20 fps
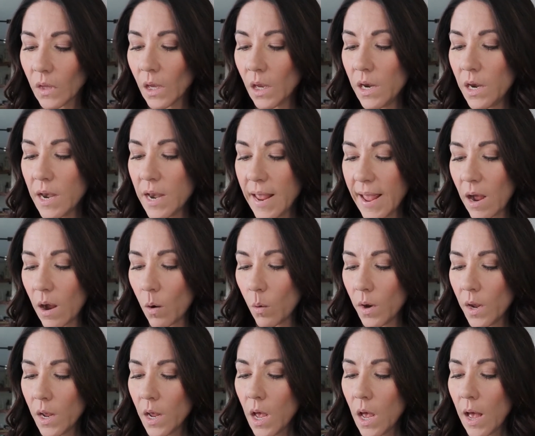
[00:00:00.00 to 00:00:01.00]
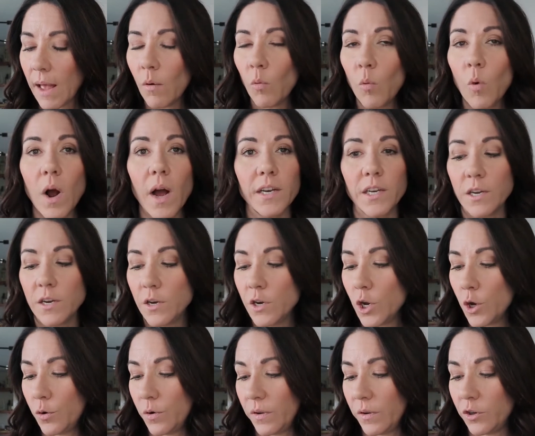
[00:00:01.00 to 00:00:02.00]
Now, I want
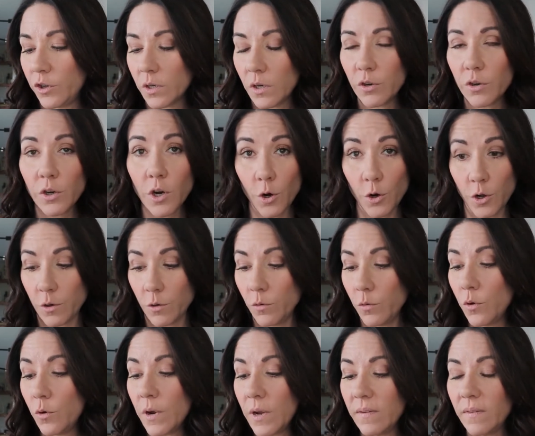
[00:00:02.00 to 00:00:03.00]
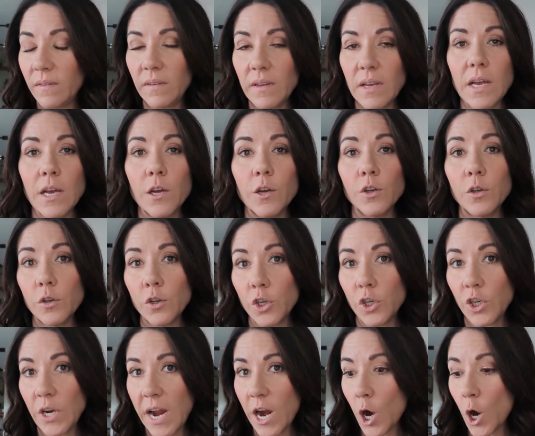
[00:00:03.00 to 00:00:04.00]
to show you, you can see
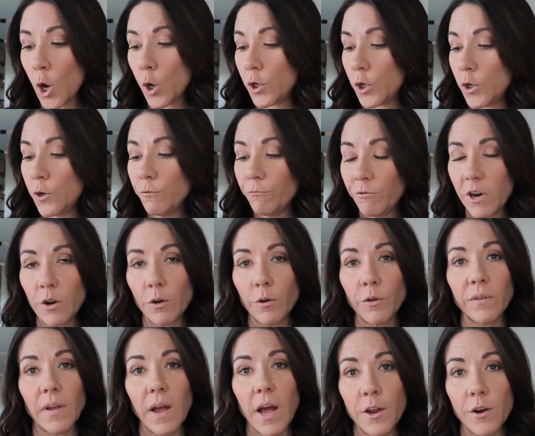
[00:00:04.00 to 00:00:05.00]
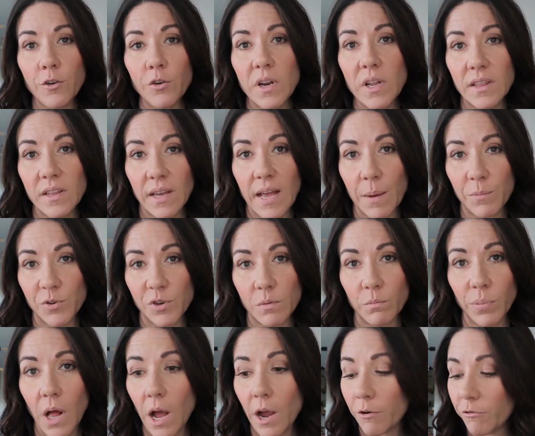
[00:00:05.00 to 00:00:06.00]
share to reels underneath the caption
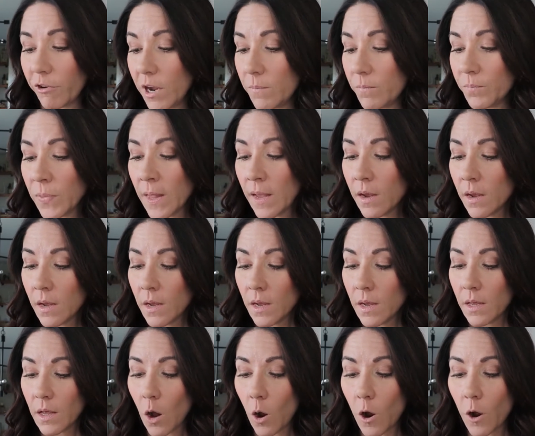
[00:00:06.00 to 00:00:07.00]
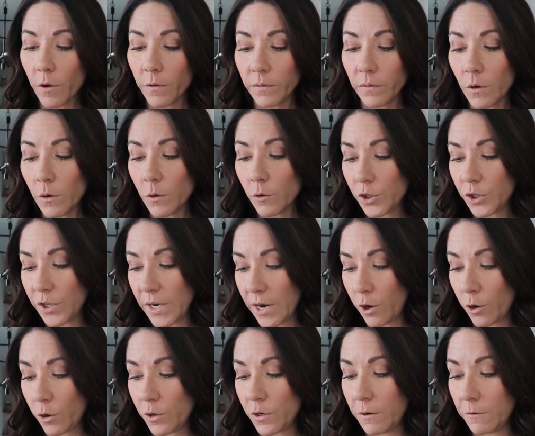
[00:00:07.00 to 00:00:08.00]
block, right? Also
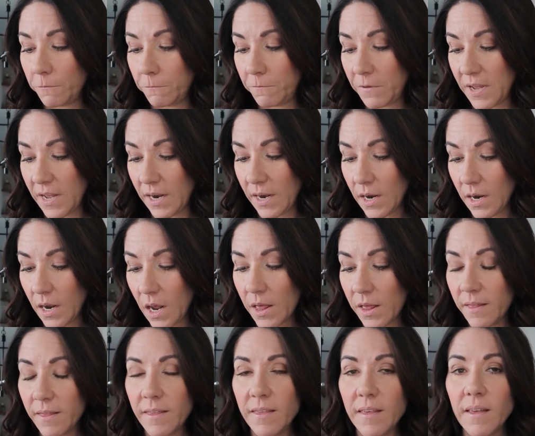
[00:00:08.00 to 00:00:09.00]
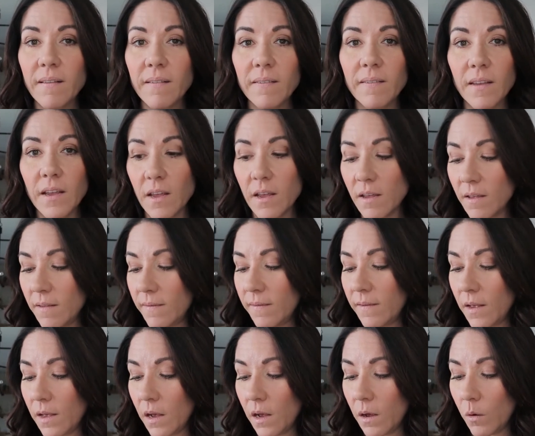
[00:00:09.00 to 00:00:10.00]
share to feed. This is
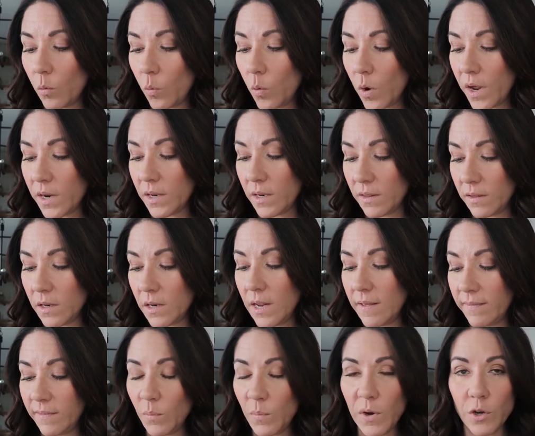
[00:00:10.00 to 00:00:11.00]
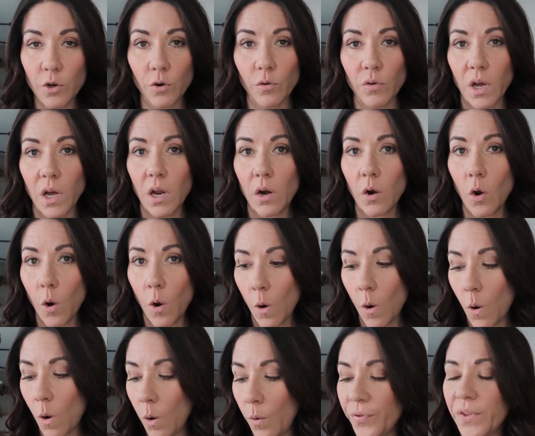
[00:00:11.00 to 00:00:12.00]
what needs to be turned on
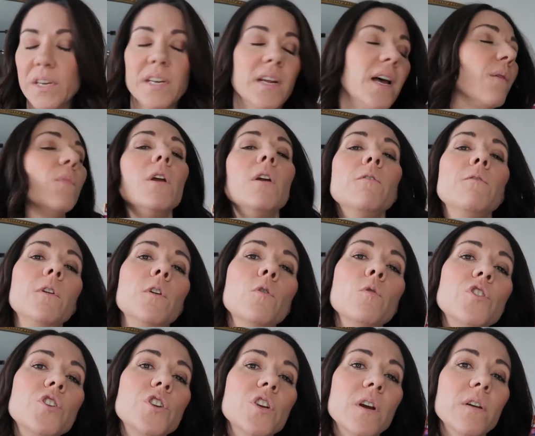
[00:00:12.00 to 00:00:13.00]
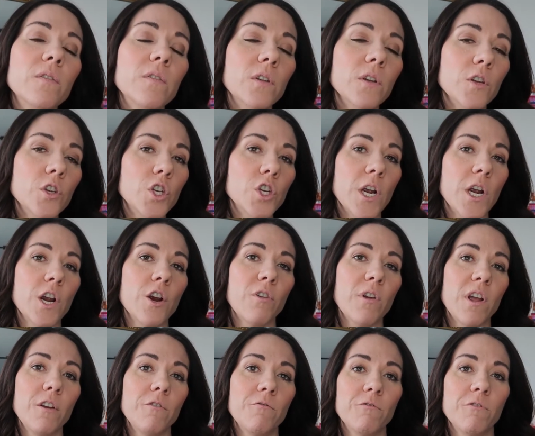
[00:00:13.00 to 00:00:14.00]
all the time. If you just share
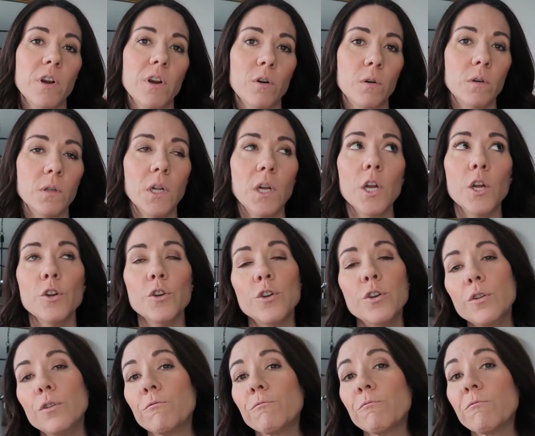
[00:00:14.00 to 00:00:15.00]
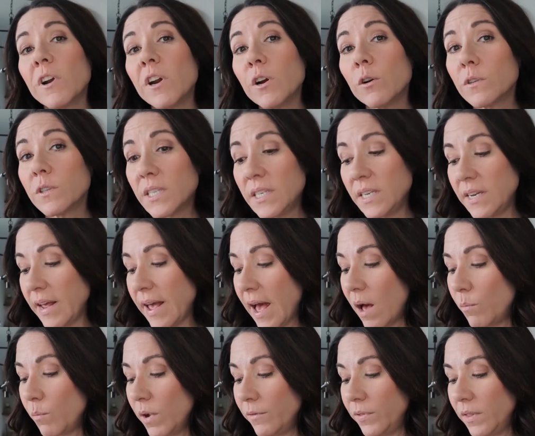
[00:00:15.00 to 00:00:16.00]
a reel to the Reels
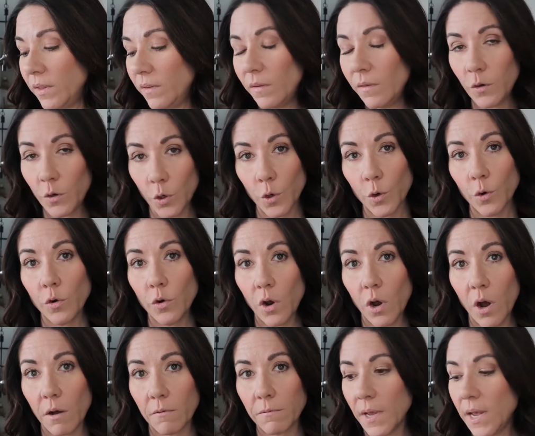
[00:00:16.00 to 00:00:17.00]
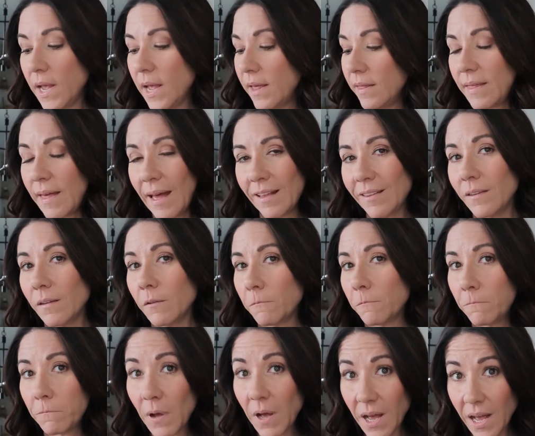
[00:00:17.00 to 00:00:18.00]
tab, if this is turned off, that's
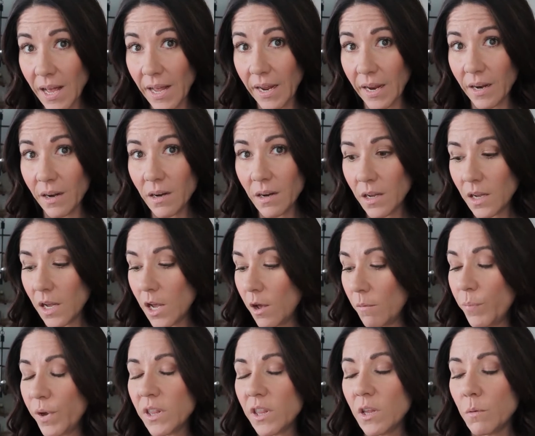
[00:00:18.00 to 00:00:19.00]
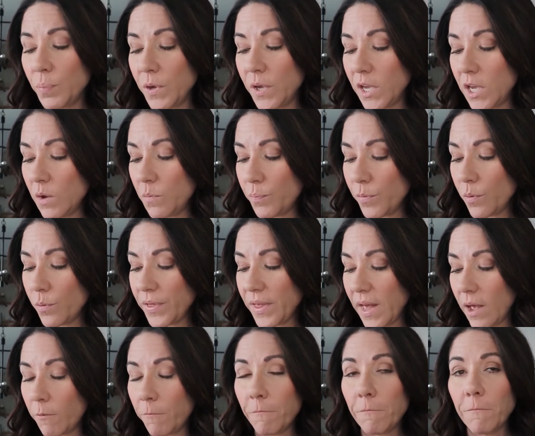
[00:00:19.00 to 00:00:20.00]
fine, but the people
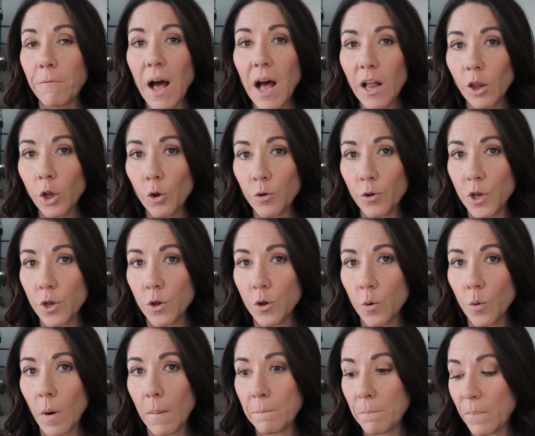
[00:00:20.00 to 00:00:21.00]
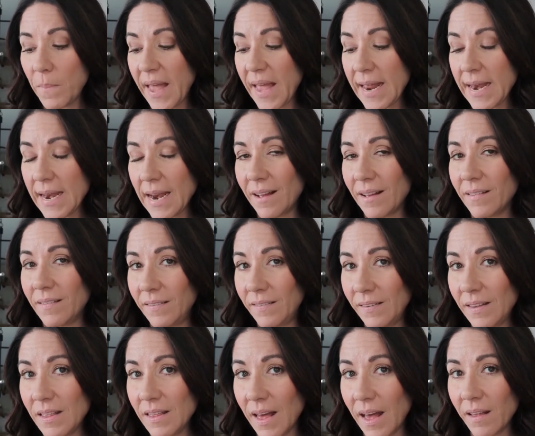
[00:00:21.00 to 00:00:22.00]
that follow you may not
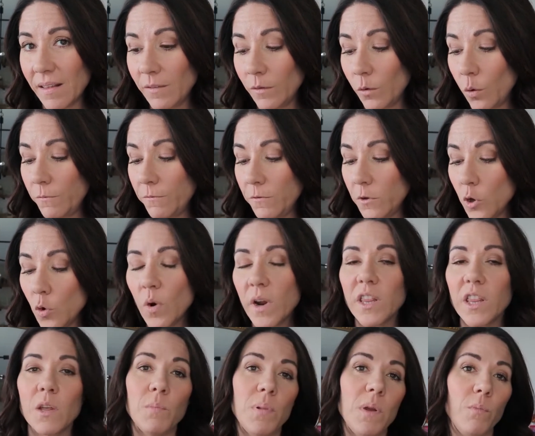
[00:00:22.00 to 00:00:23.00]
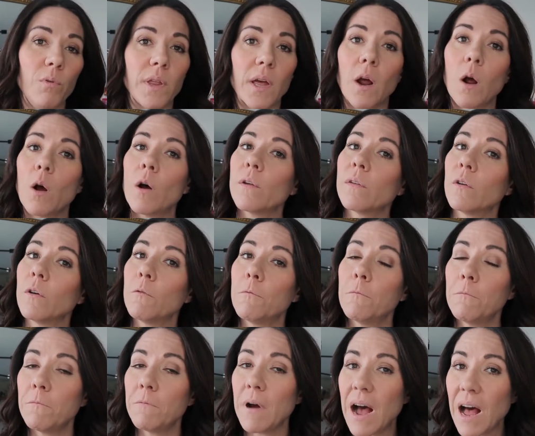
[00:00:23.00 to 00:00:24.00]
see that. So if you want the people that also
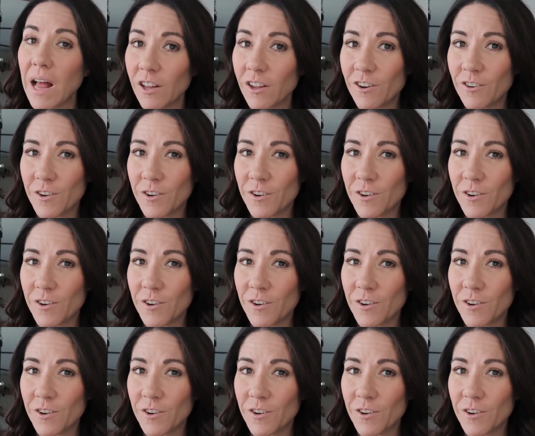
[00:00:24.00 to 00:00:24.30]
follow